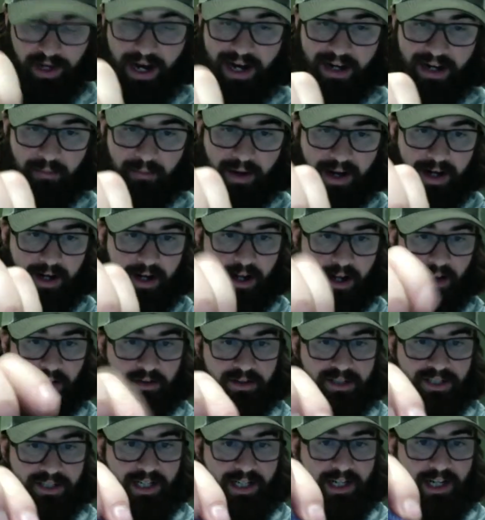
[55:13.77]
dynamite
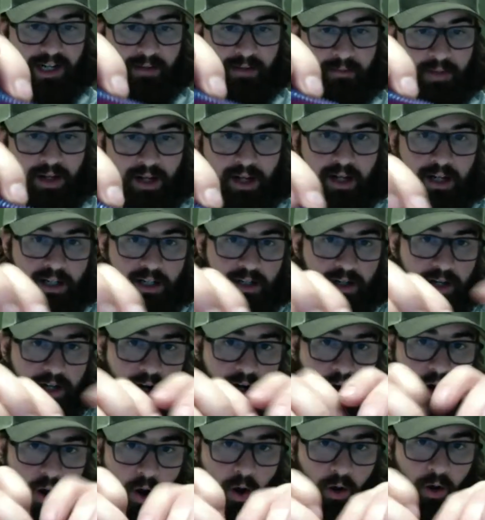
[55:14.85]
color scheme. You
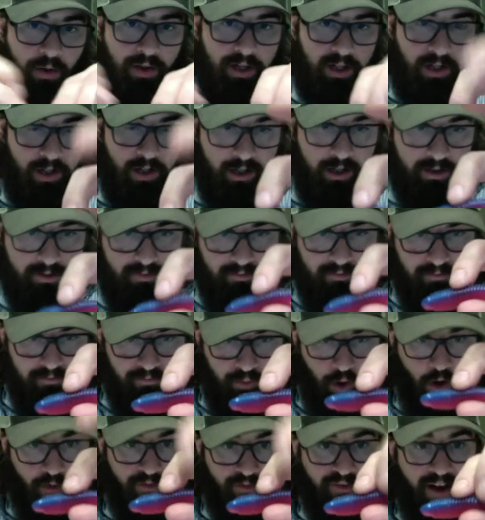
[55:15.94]
get all the good
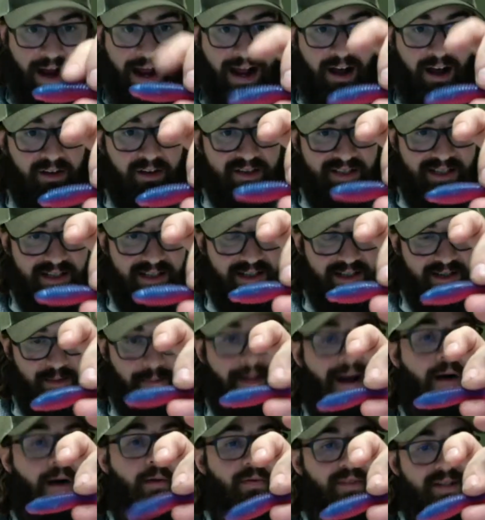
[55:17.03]
profiles. This is
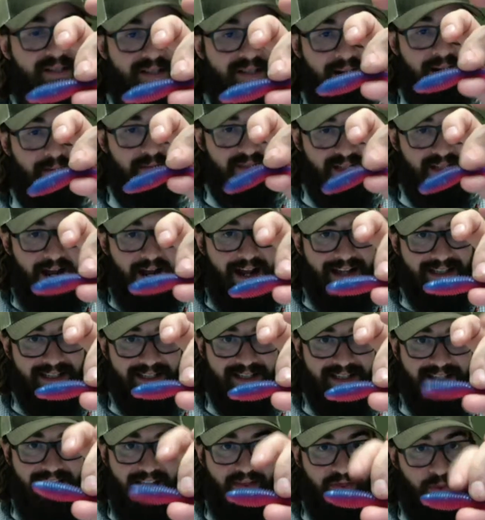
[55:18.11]
about the same
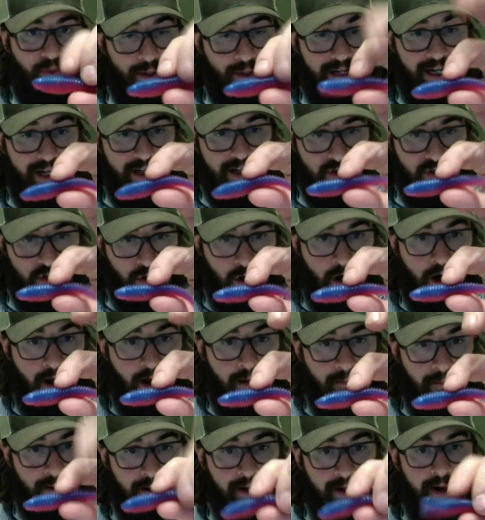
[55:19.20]
size as that three inch
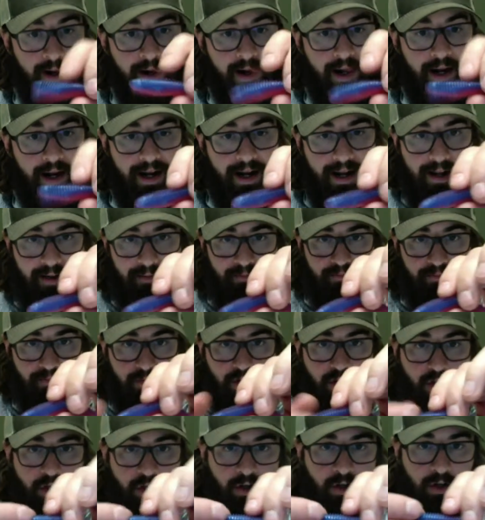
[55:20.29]
grub. Um,
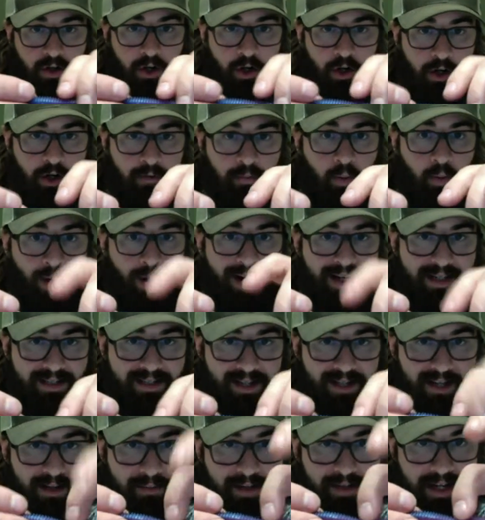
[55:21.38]
your hook point
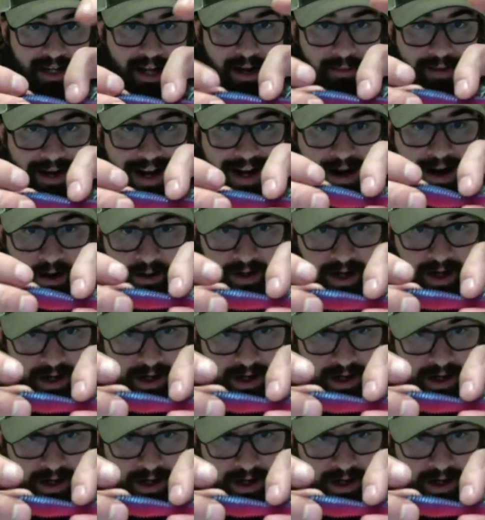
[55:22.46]
is going to be coming out